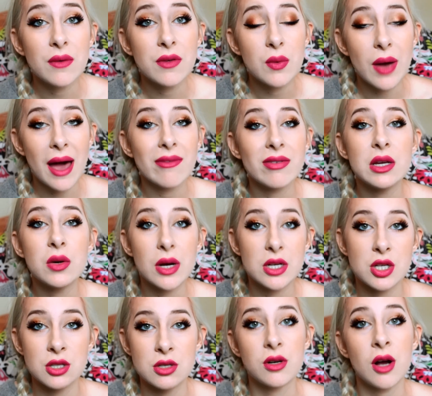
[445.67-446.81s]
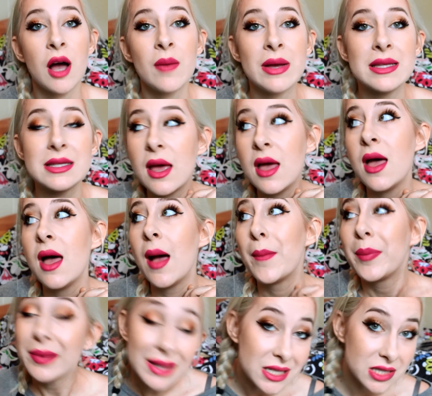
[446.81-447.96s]
If you have any questions or comments,
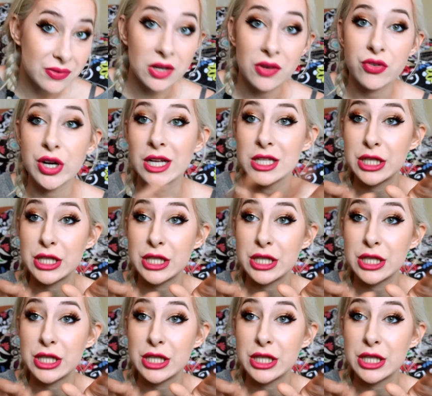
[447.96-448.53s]
please feel free to